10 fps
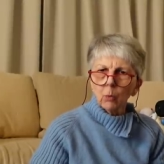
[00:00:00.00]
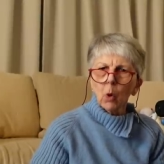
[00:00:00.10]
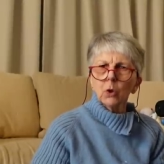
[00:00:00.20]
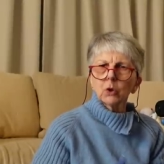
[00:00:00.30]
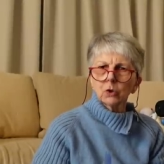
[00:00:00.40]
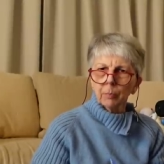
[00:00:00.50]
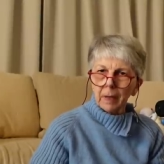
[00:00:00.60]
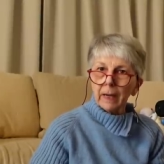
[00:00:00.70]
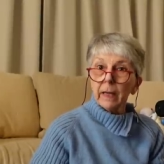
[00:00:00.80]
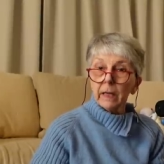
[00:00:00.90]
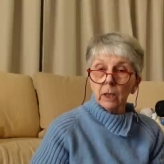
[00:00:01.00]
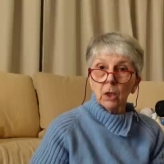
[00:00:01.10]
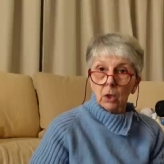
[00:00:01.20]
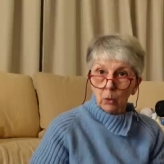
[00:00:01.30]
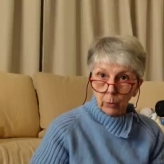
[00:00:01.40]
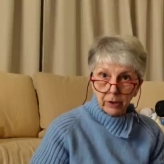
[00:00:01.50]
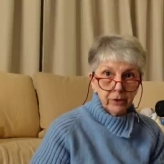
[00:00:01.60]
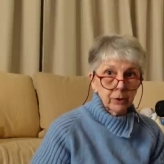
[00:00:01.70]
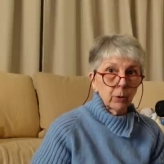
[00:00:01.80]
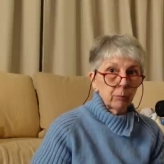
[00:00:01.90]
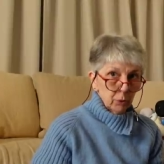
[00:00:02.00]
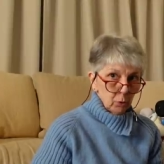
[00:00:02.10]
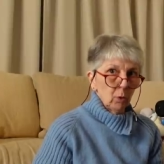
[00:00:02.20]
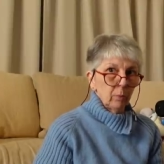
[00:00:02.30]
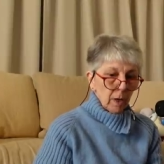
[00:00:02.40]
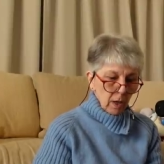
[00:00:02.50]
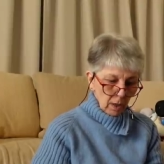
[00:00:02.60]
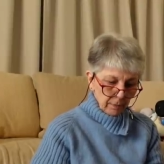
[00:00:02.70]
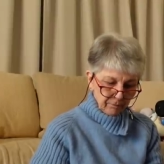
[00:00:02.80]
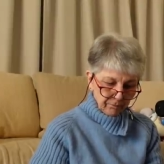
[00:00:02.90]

want to play with Poodle Pa.